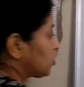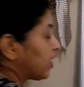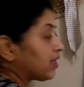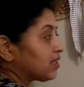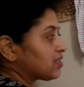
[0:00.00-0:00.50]
going to
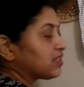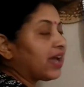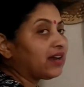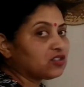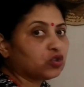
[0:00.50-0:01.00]
take this
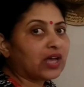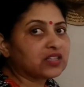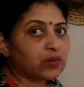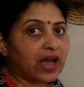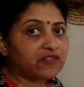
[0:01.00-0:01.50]
there, so
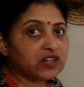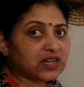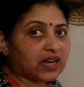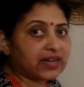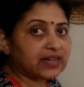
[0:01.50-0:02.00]
that's why I
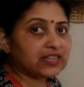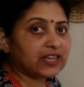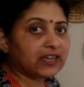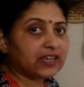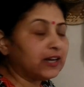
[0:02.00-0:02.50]
haven't done
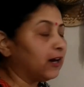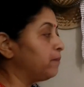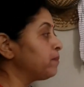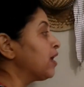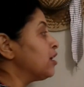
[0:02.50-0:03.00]
anything here.